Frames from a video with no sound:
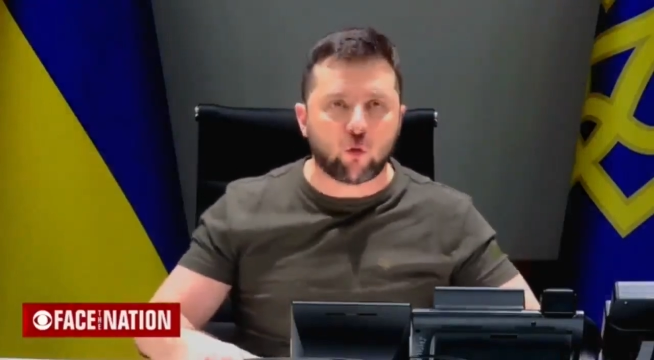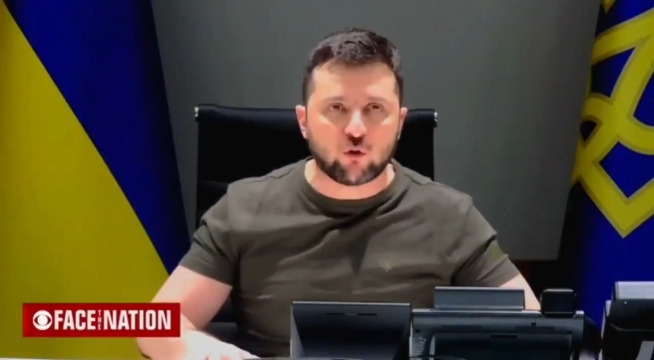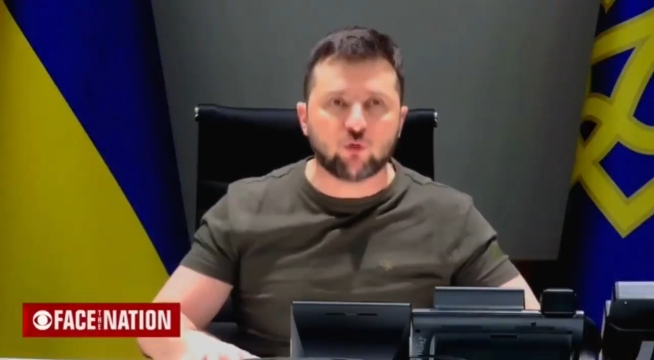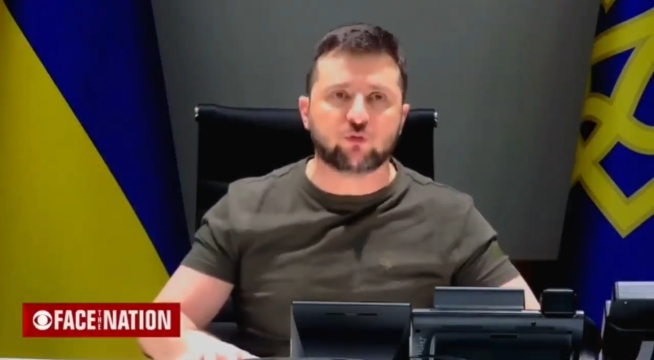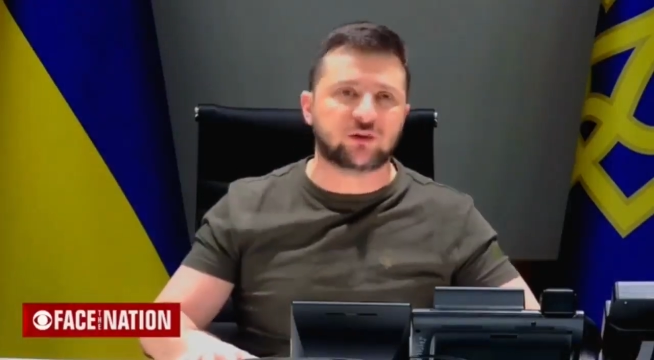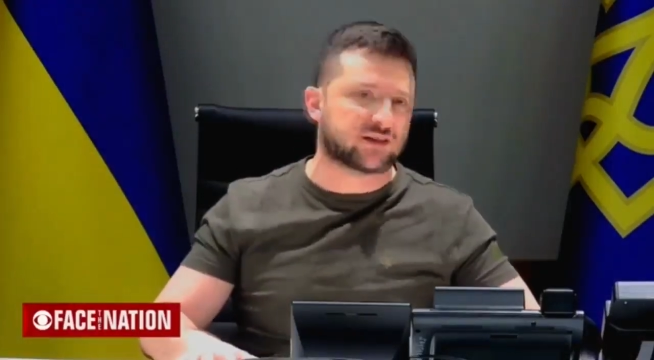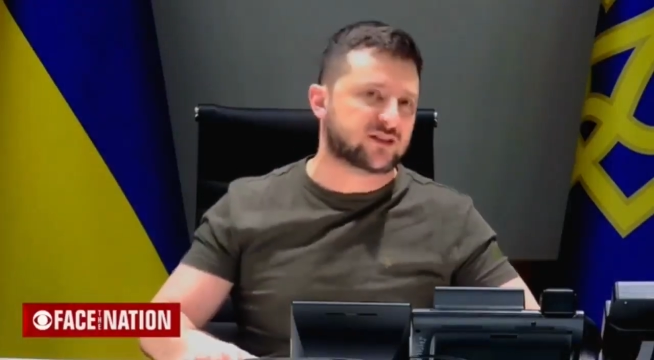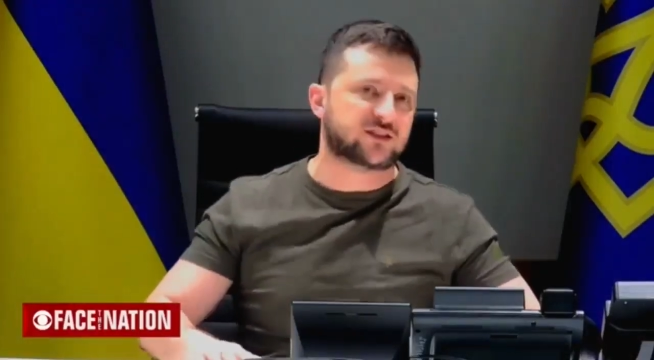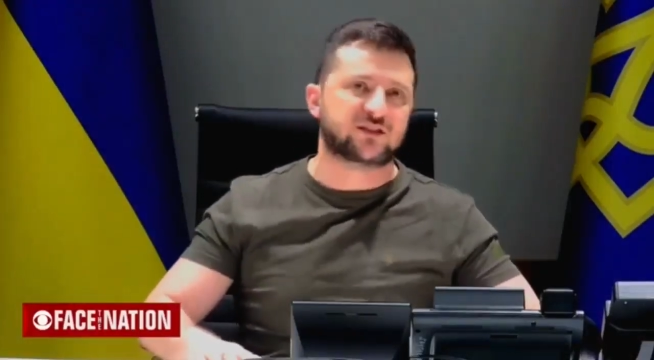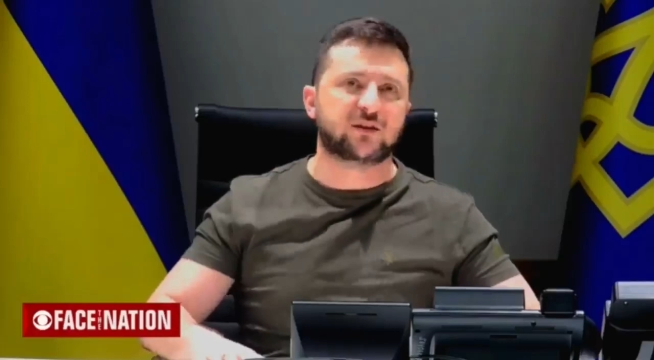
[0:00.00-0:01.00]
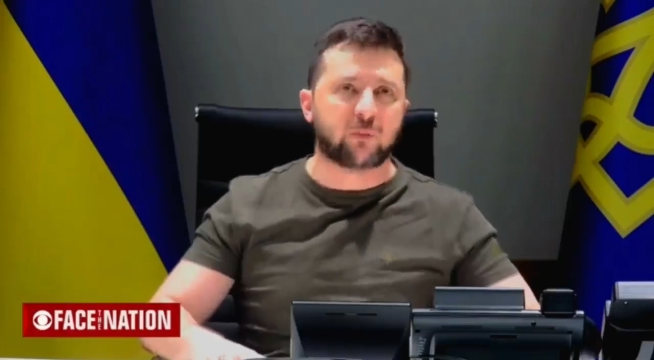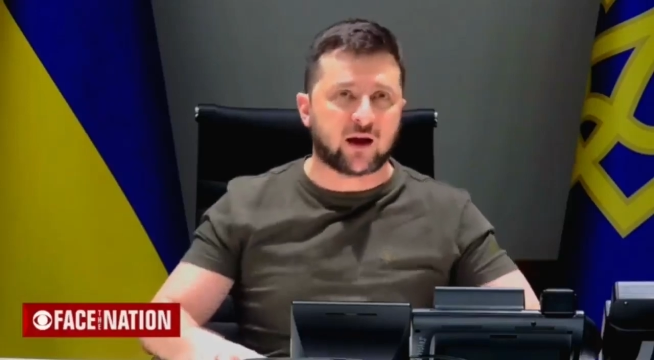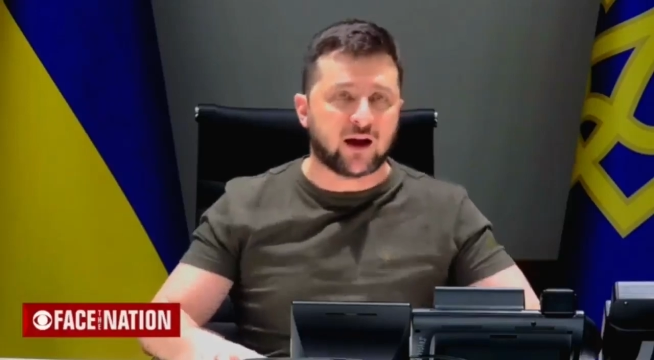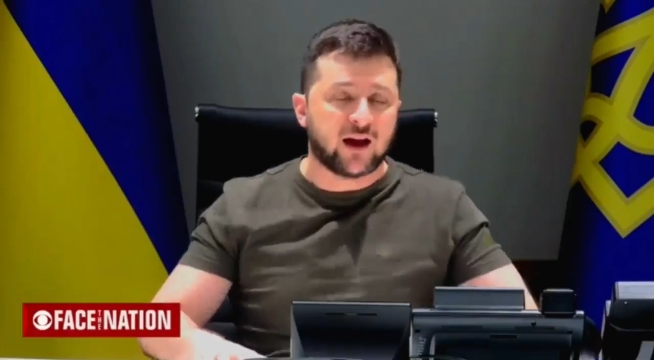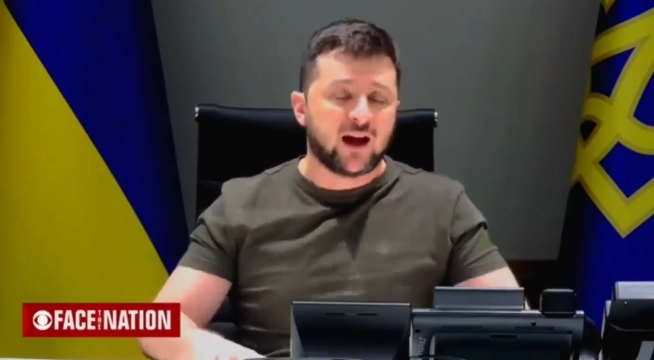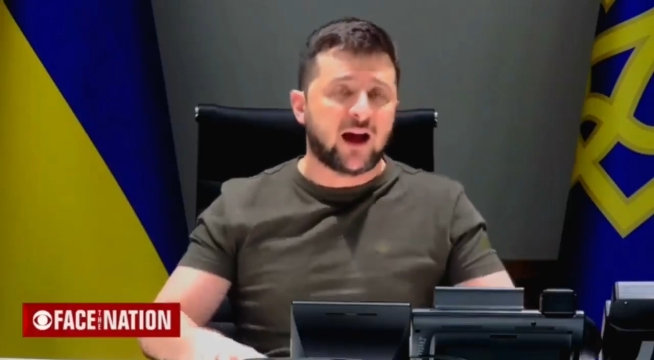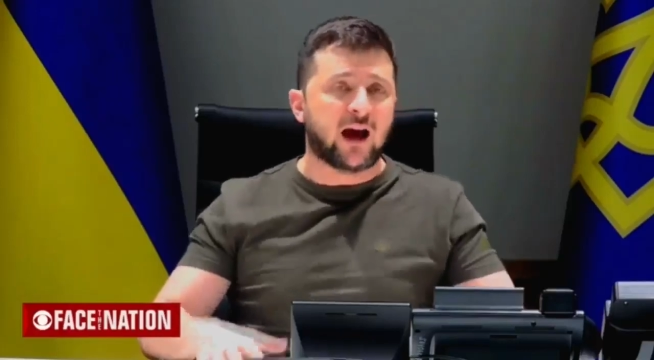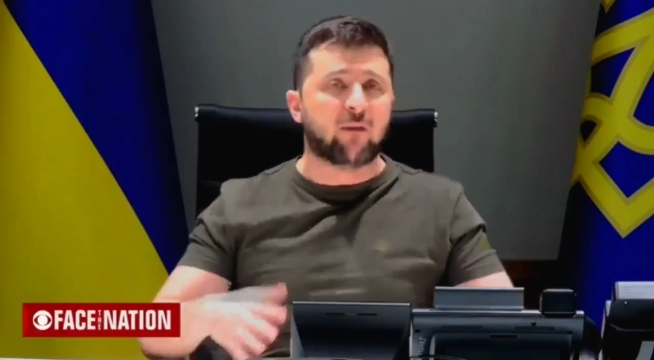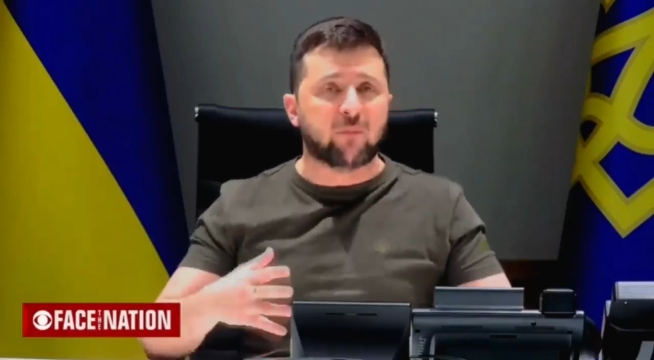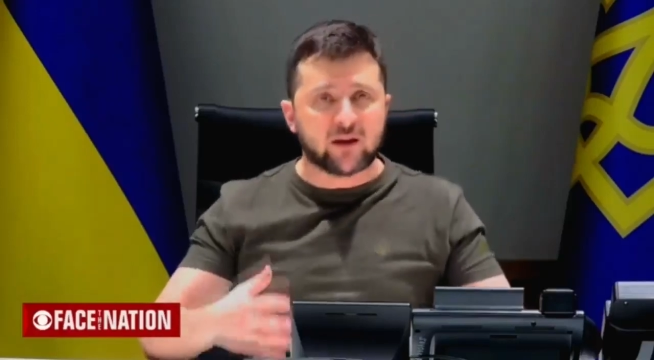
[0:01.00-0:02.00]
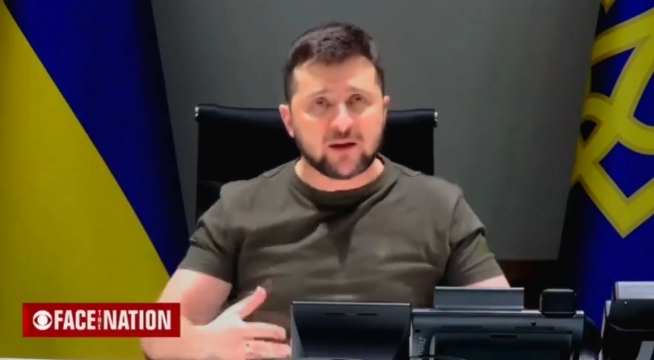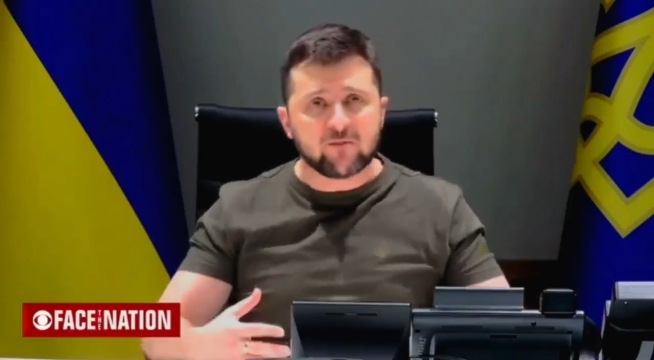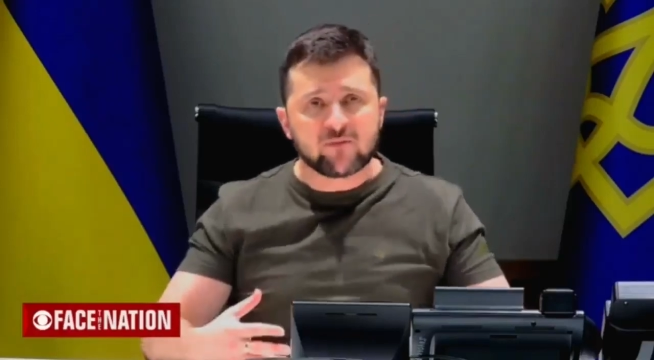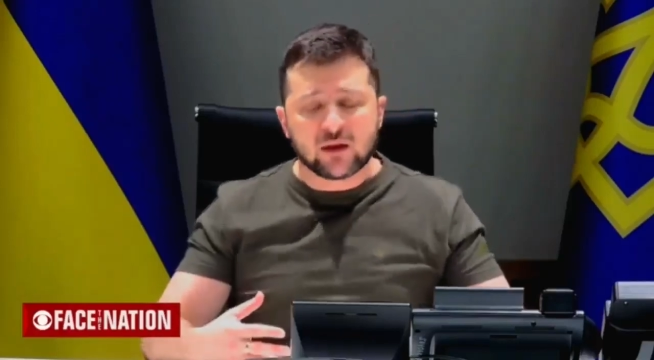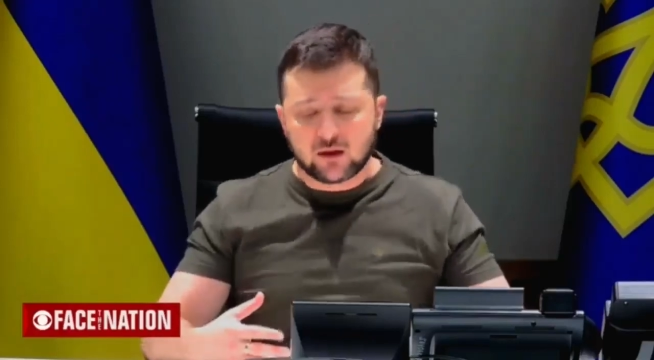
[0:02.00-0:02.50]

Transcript: But in terms of security guarantees,